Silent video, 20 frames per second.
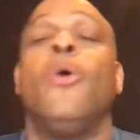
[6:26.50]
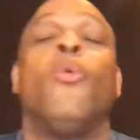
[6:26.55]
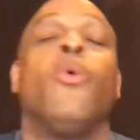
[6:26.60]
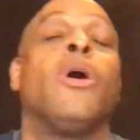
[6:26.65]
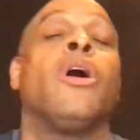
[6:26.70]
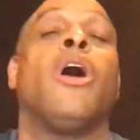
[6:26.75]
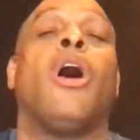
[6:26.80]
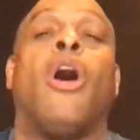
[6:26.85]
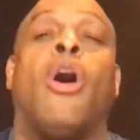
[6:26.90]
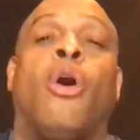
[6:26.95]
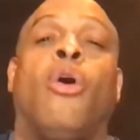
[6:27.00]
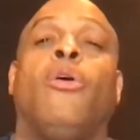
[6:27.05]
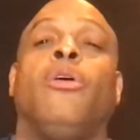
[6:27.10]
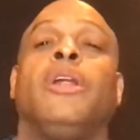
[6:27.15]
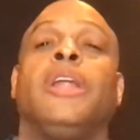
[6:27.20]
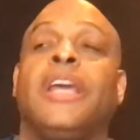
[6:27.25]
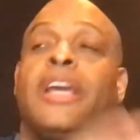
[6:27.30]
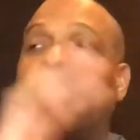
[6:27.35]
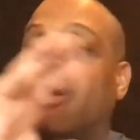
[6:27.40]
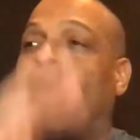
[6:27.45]
we're
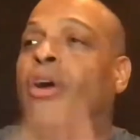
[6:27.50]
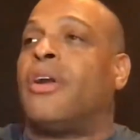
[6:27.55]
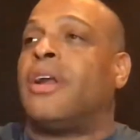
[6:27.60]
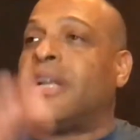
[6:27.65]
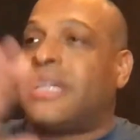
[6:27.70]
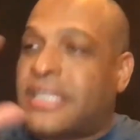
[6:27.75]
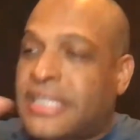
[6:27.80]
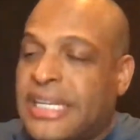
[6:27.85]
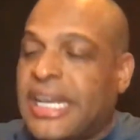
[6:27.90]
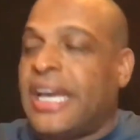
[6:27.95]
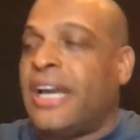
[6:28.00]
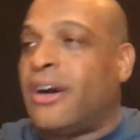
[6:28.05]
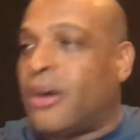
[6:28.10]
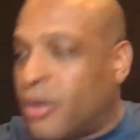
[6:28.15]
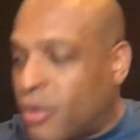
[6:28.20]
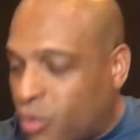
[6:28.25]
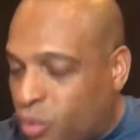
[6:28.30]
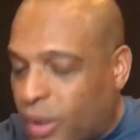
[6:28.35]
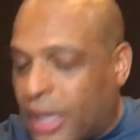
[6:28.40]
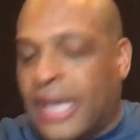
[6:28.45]
only going to
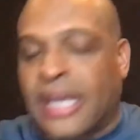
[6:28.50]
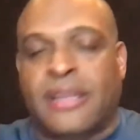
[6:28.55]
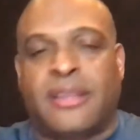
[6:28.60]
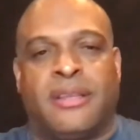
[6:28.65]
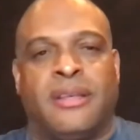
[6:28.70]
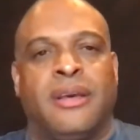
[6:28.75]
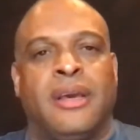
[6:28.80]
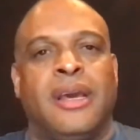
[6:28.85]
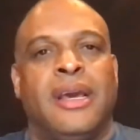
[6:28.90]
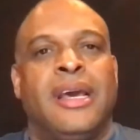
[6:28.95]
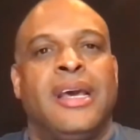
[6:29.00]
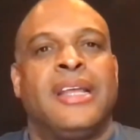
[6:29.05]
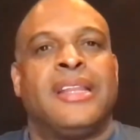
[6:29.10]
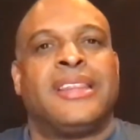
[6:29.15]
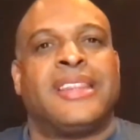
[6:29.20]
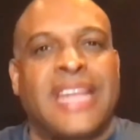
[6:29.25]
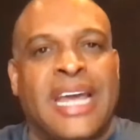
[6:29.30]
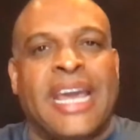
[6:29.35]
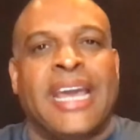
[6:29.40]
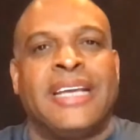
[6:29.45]
deal with
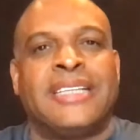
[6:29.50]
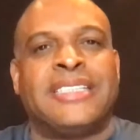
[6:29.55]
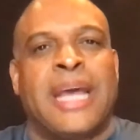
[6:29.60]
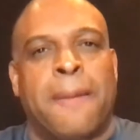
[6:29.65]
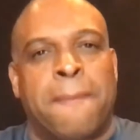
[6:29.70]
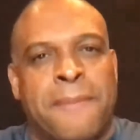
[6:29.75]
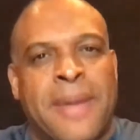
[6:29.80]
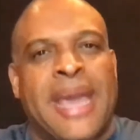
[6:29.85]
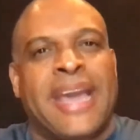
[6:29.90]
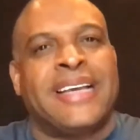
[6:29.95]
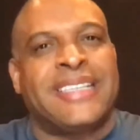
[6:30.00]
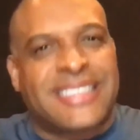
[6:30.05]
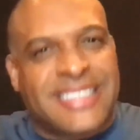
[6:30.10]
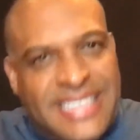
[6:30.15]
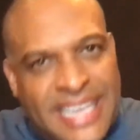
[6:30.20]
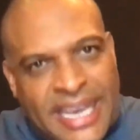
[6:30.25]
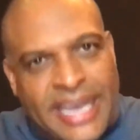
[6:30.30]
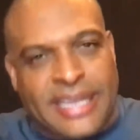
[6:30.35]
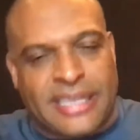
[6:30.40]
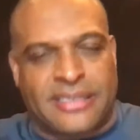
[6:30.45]
things that make
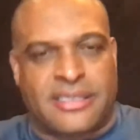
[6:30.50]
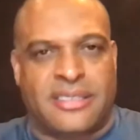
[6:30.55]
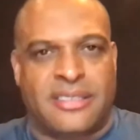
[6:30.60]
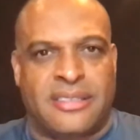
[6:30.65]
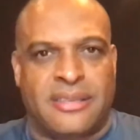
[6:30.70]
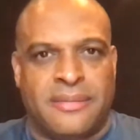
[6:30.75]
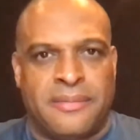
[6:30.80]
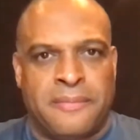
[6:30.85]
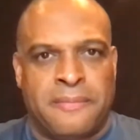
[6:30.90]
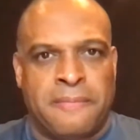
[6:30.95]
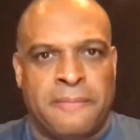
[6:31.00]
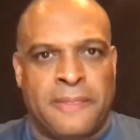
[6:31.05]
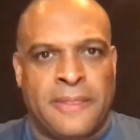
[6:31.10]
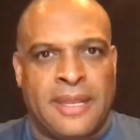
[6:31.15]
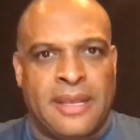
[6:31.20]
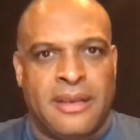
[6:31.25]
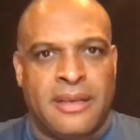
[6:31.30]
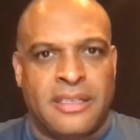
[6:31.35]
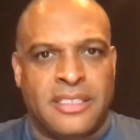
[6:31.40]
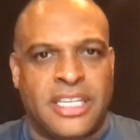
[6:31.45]
sense.
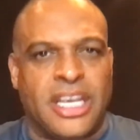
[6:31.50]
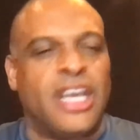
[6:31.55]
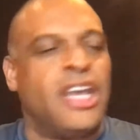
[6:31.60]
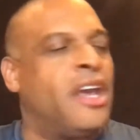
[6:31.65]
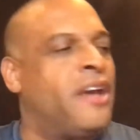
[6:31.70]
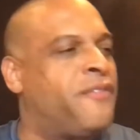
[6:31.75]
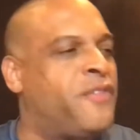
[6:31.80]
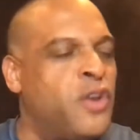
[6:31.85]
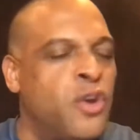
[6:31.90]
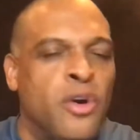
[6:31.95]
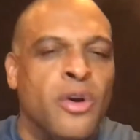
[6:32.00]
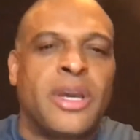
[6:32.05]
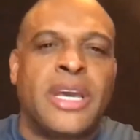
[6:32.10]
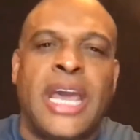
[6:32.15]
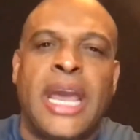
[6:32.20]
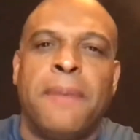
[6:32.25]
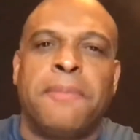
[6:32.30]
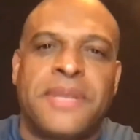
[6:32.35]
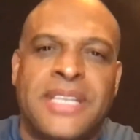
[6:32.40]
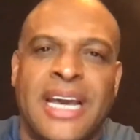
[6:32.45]
See, if you
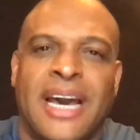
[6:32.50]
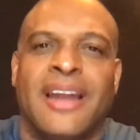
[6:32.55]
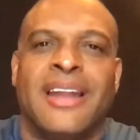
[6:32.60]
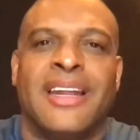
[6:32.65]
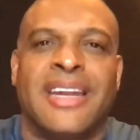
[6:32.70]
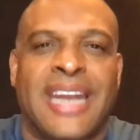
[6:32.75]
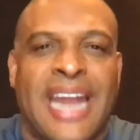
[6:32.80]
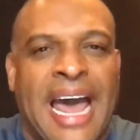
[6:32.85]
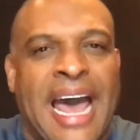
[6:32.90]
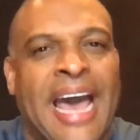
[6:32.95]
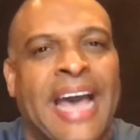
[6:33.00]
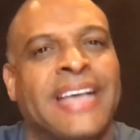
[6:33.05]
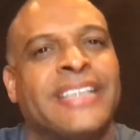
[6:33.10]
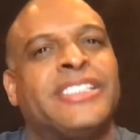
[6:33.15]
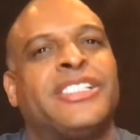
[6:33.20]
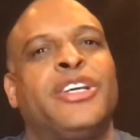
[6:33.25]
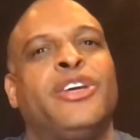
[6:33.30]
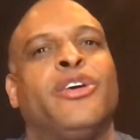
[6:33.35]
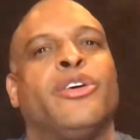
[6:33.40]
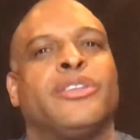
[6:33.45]
keep telling
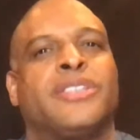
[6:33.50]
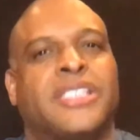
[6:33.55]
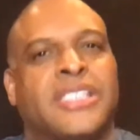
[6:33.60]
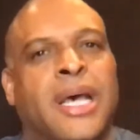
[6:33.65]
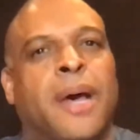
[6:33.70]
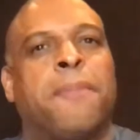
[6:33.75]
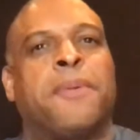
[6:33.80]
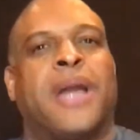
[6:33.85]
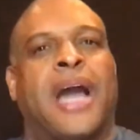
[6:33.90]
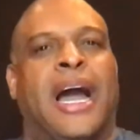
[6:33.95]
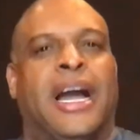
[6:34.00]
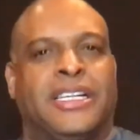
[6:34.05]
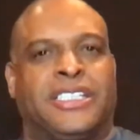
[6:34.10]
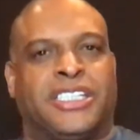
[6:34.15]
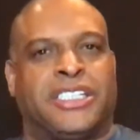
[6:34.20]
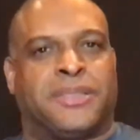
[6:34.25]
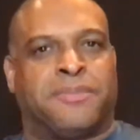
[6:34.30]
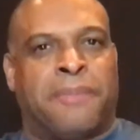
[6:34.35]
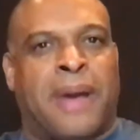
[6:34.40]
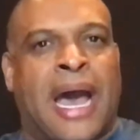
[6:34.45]
lies to your
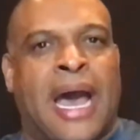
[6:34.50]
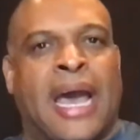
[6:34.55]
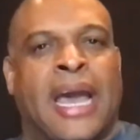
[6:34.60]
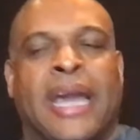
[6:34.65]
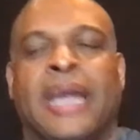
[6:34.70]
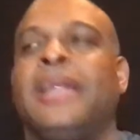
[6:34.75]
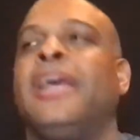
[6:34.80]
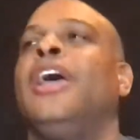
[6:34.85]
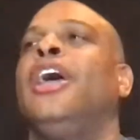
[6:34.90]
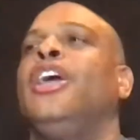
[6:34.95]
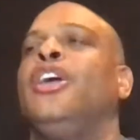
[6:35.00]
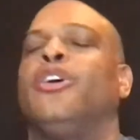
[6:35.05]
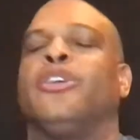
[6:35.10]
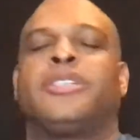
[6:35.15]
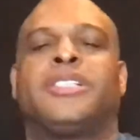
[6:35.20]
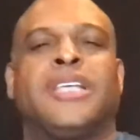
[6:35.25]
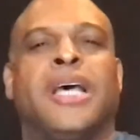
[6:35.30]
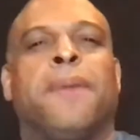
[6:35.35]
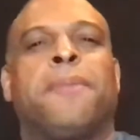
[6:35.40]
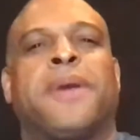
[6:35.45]
subconscious mind
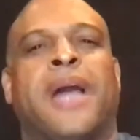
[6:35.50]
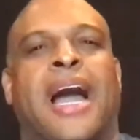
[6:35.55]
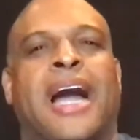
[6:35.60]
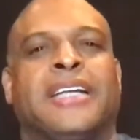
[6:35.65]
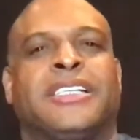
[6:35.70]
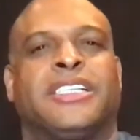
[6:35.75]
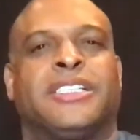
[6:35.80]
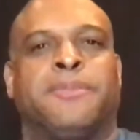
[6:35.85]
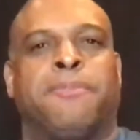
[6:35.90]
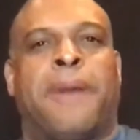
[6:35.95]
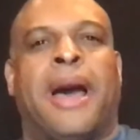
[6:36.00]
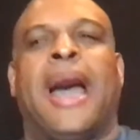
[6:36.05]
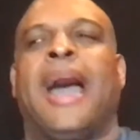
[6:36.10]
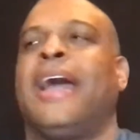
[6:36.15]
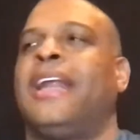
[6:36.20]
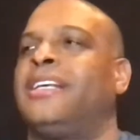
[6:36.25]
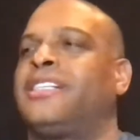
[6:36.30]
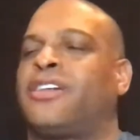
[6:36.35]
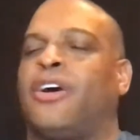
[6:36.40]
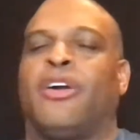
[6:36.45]
is
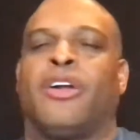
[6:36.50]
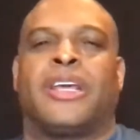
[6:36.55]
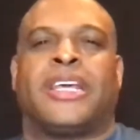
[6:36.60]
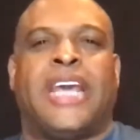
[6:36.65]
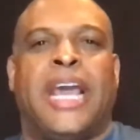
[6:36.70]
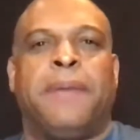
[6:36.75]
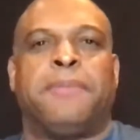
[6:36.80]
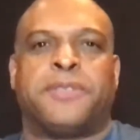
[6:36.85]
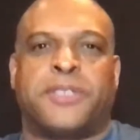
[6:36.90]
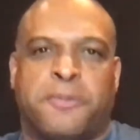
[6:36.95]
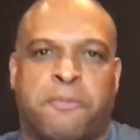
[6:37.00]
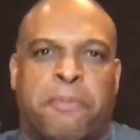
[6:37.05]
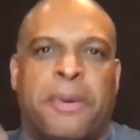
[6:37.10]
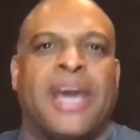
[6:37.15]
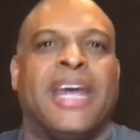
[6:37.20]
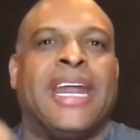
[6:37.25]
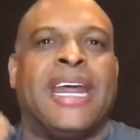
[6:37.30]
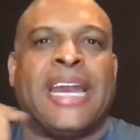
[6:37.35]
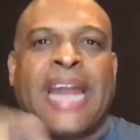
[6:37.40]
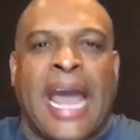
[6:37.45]
going to keep
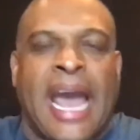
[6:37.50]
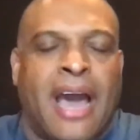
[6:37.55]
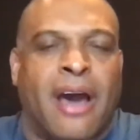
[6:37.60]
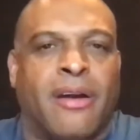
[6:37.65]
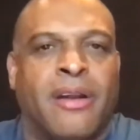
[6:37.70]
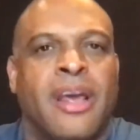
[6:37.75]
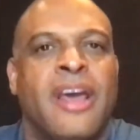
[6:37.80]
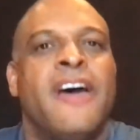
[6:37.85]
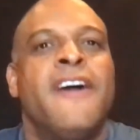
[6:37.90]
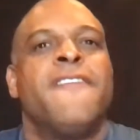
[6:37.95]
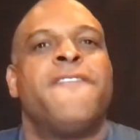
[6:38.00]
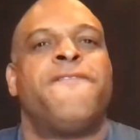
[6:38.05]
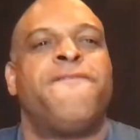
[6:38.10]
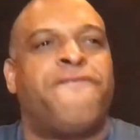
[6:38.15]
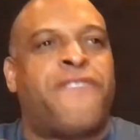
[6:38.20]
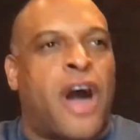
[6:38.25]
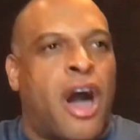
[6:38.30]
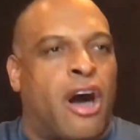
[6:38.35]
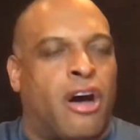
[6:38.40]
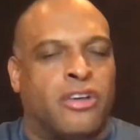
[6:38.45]
spitting out
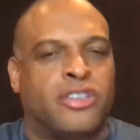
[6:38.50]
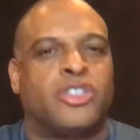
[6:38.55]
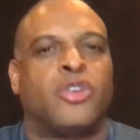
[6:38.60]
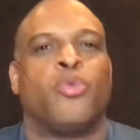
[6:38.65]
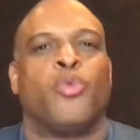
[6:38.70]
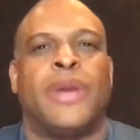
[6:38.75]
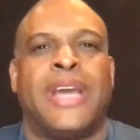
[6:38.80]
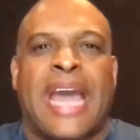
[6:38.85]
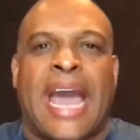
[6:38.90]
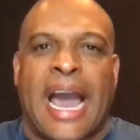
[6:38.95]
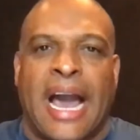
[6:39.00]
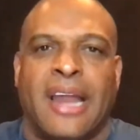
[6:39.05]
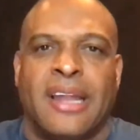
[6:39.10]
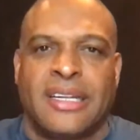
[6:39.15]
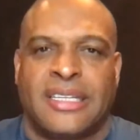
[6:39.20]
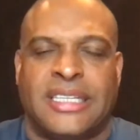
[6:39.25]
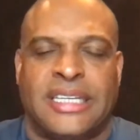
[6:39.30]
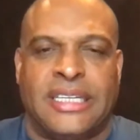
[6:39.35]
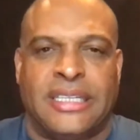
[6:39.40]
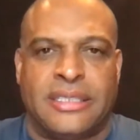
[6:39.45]
false
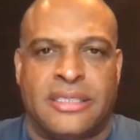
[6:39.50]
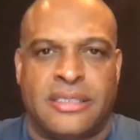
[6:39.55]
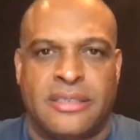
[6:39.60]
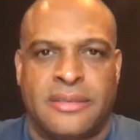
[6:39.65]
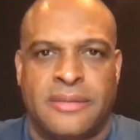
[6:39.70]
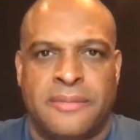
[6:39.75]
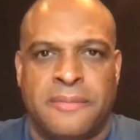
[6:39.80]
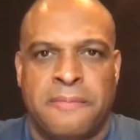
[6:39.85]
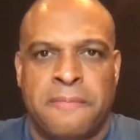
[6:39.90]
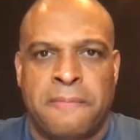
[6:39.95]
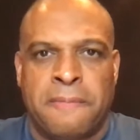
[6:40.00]
realities.